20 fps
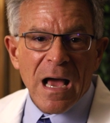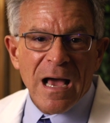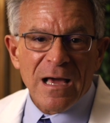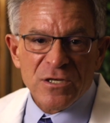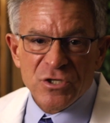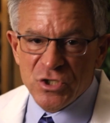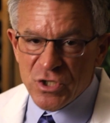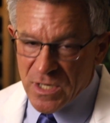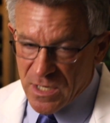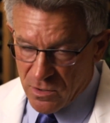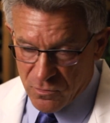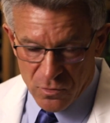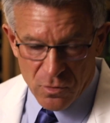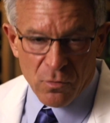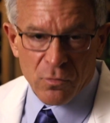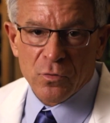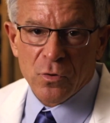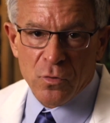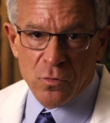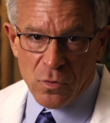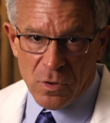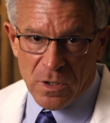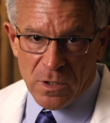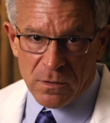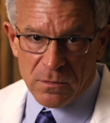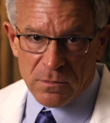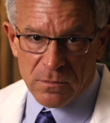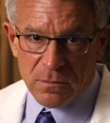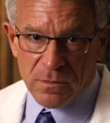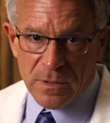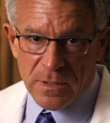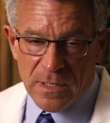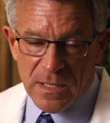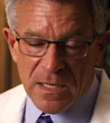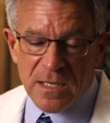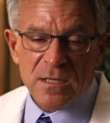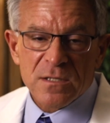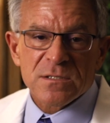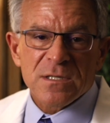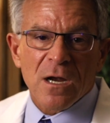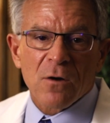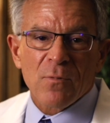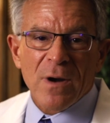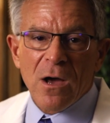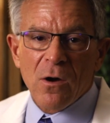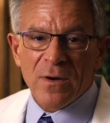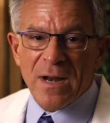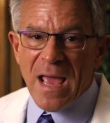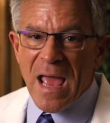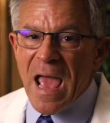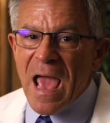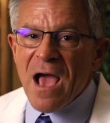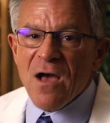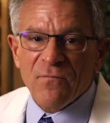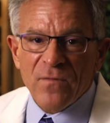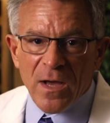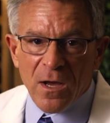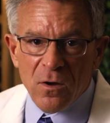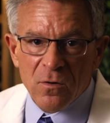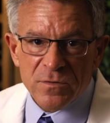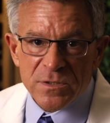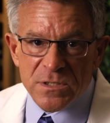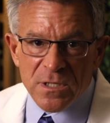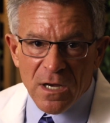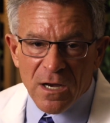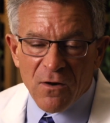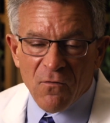A general rule is around a half ounce